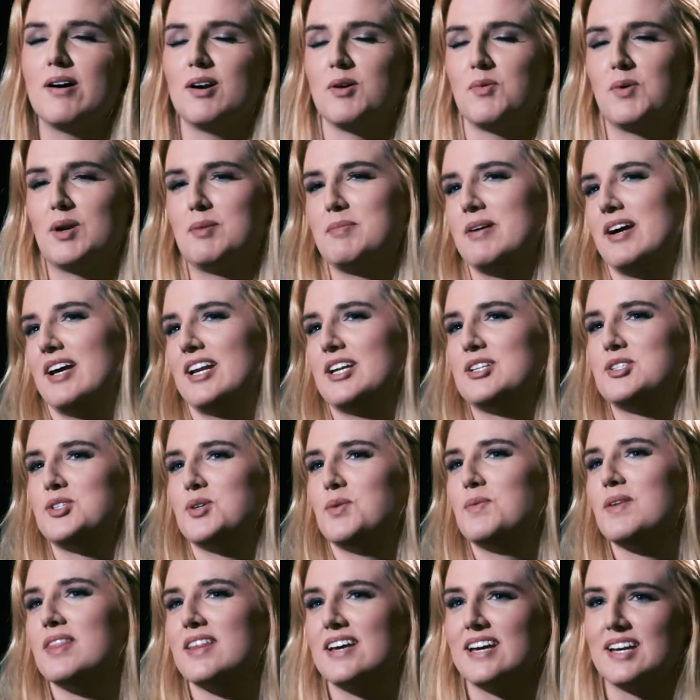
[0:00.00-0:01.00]
And what am I going to do
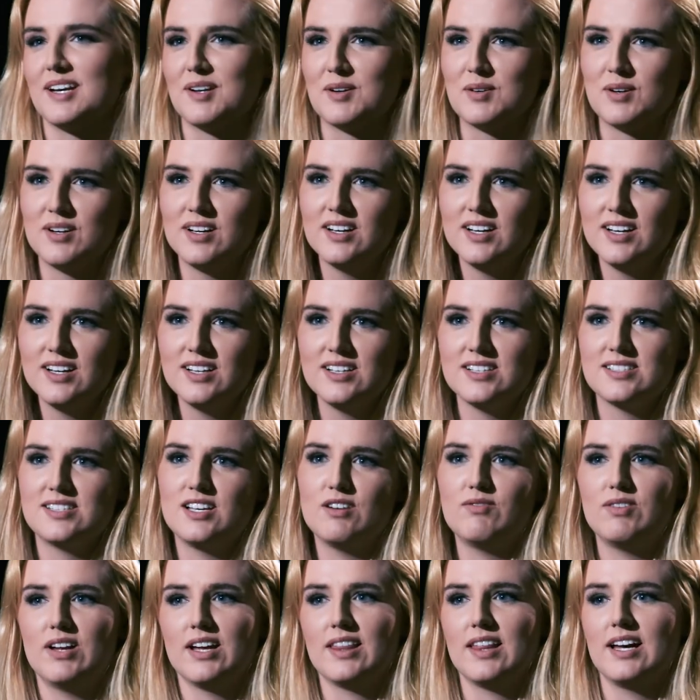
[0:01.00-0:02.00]
with it? And
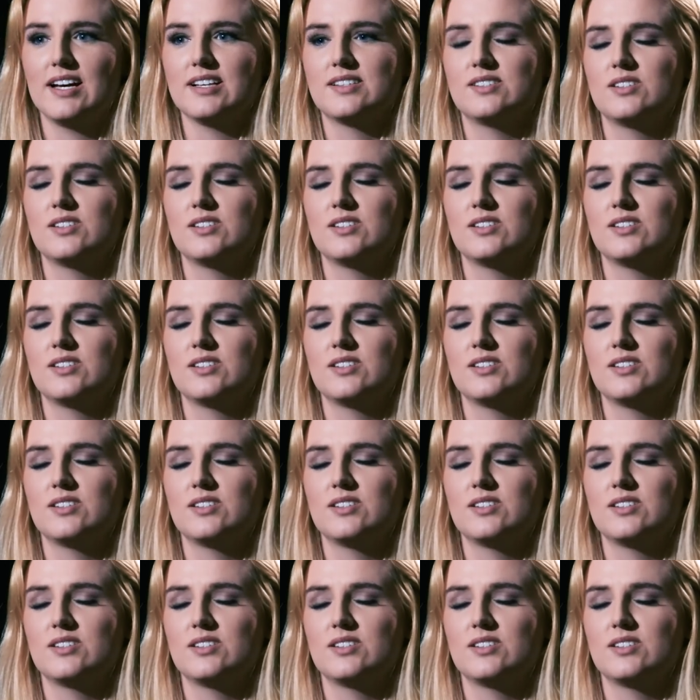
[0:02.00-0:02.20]
stuff like that.